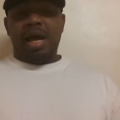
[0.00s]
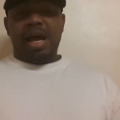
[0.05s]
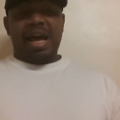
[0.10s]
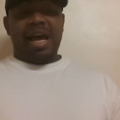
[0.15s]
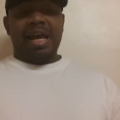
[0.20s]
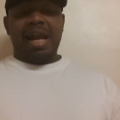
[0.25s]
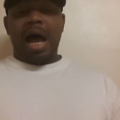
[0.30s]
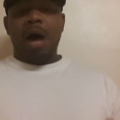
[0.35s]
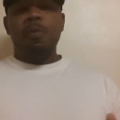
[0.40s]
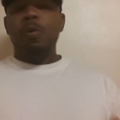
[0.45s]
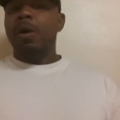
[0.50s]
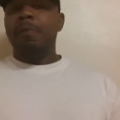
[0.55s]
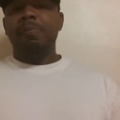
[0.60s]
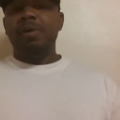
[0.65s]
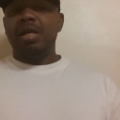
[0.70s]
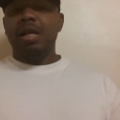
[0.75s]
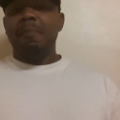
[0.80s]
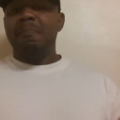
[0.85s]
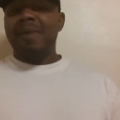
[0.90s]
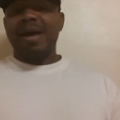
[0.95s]
And I wouldn't
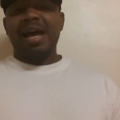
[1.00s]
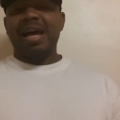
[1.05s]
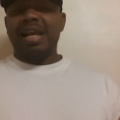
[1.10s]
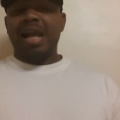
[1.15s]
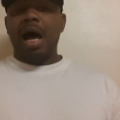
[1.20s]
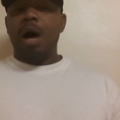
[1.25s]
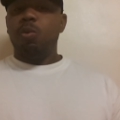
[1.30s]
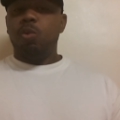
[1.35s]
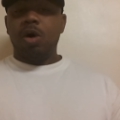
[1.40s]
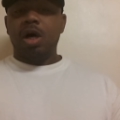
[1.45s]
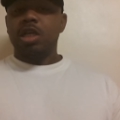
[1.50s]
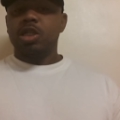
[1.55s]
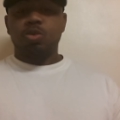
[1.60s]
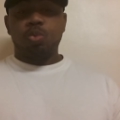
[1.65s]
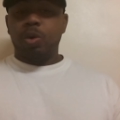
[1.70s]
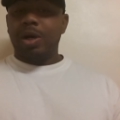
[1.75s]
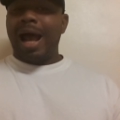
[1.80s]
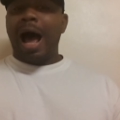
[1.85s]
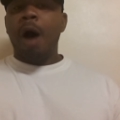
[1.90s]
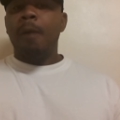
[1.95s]
be the man I
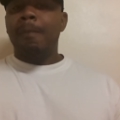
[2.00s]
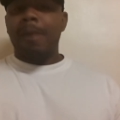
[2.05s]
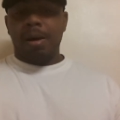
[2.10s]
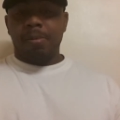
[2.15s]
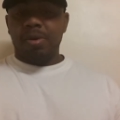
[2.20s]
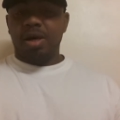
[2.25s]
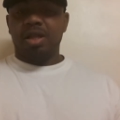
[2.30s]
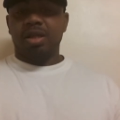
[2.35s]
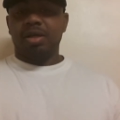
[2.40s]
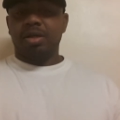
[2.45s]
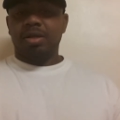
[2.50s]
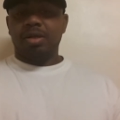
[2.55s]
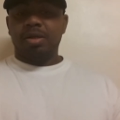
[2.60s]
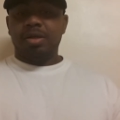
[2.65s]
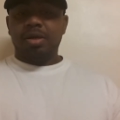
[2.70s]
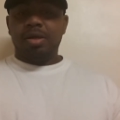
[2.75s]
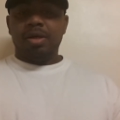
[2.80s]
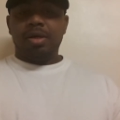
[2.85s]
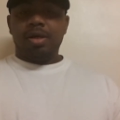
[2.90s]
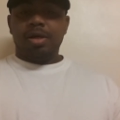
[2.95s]
was without my mother.
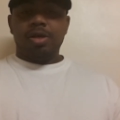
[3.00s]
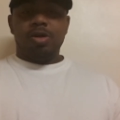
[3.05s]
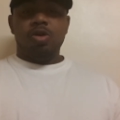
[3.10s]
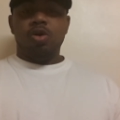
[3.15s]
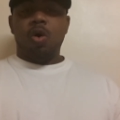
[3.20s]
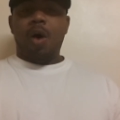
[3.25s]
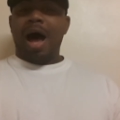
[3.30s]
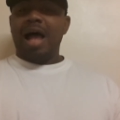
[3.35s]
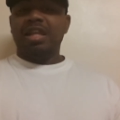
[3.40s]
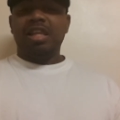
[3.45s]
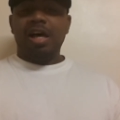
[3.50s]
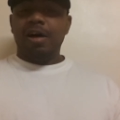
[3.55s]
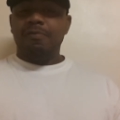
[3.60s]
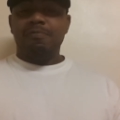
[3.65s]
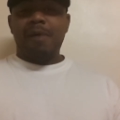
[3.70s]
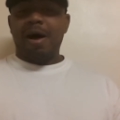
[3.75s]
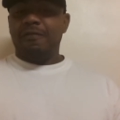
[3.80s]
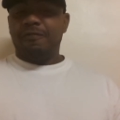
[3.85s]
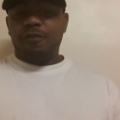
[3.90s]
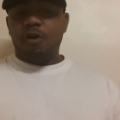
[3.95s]
You know, I
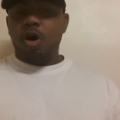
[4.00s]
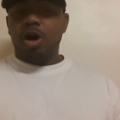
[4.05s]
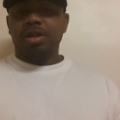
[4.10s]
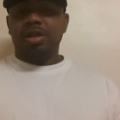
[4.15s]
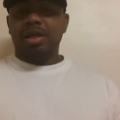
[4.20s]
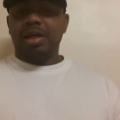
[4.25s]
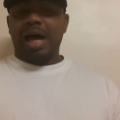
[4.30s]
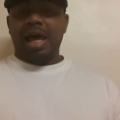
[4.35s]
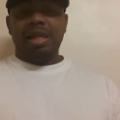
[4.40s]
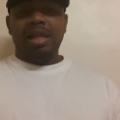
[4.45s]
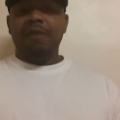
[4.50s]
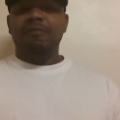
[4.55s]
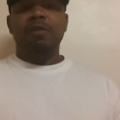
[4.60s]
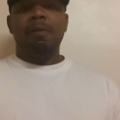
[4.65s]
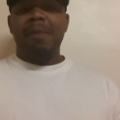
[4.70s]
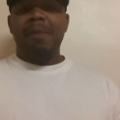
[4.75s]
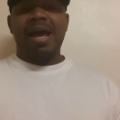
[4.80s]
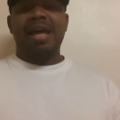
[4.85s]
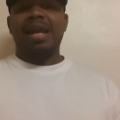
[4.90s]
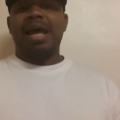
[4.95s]
love my father. I love the
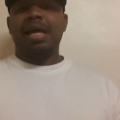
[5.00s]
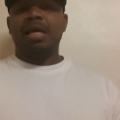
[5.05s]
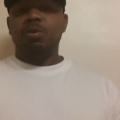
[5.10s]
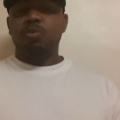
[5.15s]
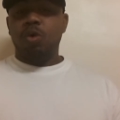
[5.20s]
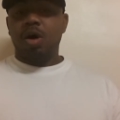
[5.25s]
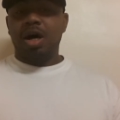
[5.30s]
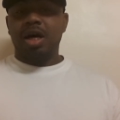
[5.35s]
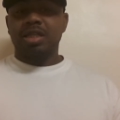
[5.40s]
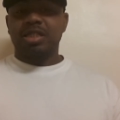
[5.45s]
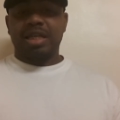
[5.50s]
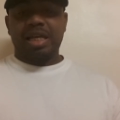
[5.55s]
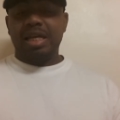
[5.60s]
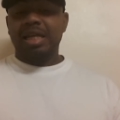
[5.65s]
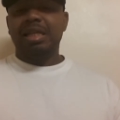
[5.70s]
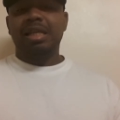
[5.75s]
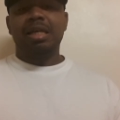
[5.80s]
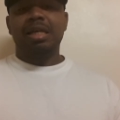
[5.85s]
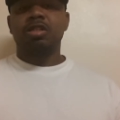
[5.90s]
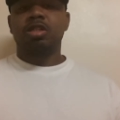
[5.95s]
man that he was, and
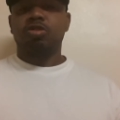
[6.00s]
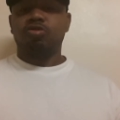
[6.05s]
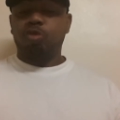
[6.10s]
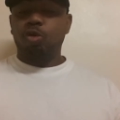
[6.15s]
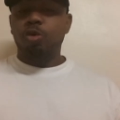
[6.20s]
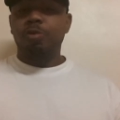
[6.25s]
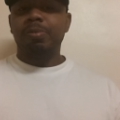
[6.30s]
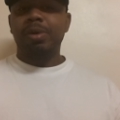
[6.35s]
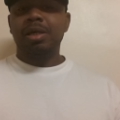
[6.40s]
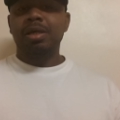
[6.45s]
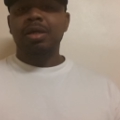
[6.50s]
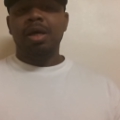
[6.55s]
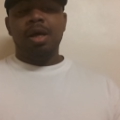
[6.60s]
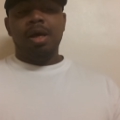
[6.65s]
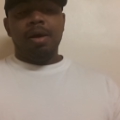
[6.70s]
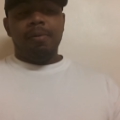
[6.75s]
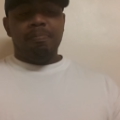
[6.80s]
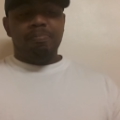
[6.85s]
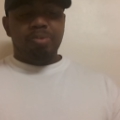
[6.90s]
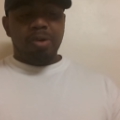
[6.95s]
he lives through me.
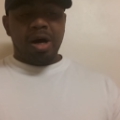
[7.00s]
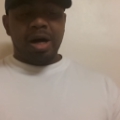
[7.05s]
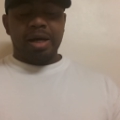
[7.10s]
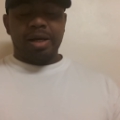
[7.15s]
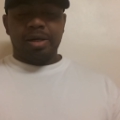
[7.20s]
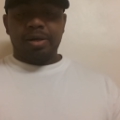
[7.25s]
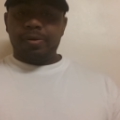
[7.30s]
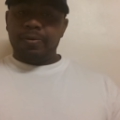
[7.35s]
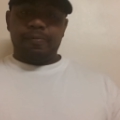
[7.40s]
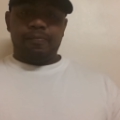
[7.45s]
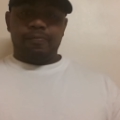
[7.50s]
But